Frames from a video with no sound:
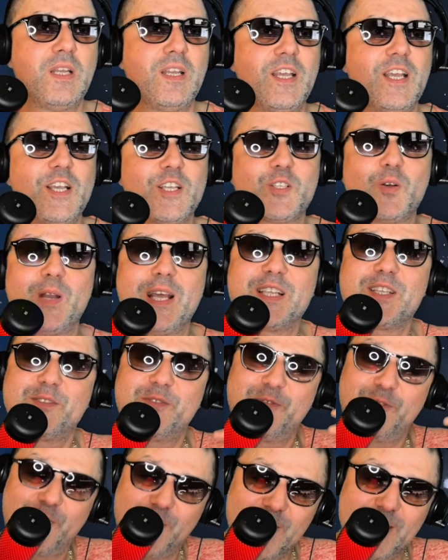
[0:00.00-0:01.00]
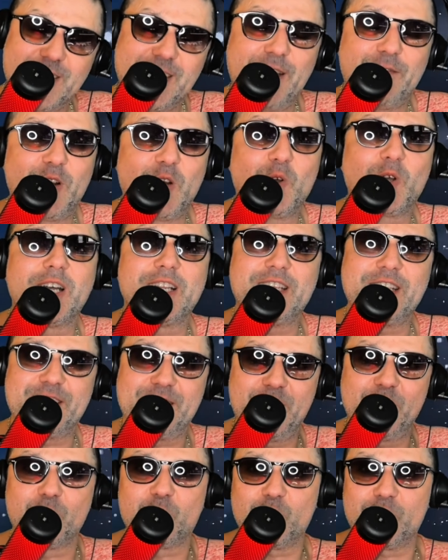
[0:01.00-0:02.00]
So let's first have a look at this
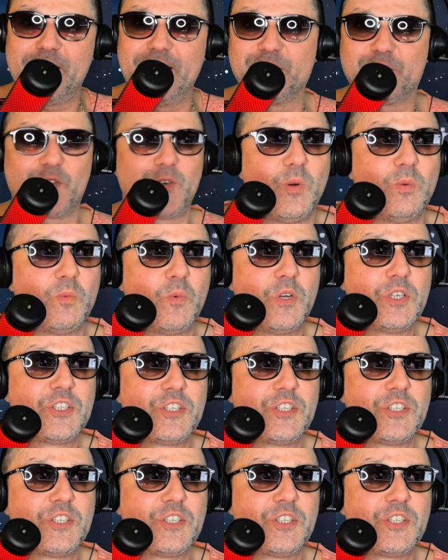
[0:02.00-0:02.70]
hero's intro, which